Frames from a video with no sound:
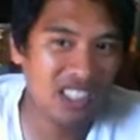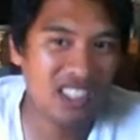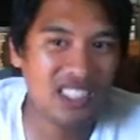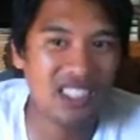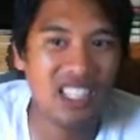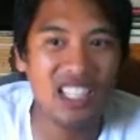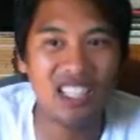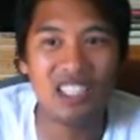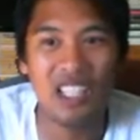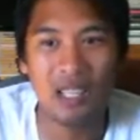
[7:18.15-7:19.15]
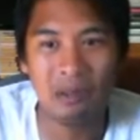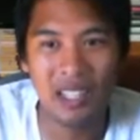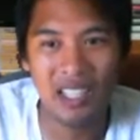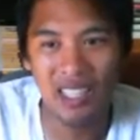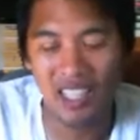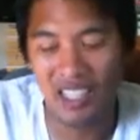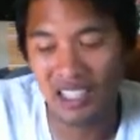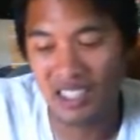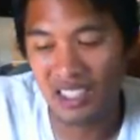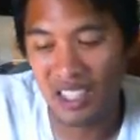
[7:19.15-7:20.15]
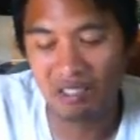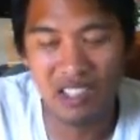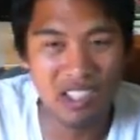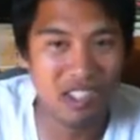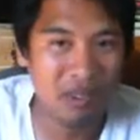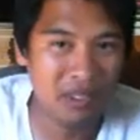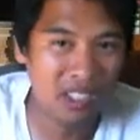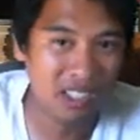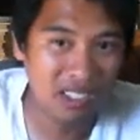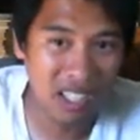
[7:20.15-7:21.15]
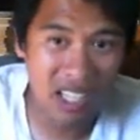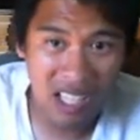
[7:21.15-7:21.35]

because he's not dominant, and I think that really hurt him too.